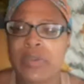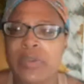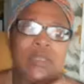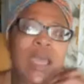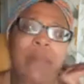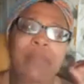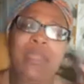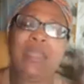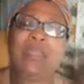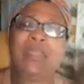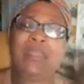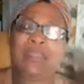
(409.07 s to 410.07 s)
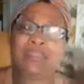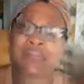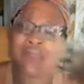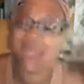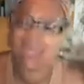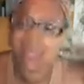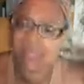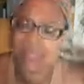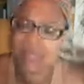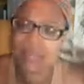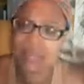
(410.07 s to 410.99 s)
will not be in his midst.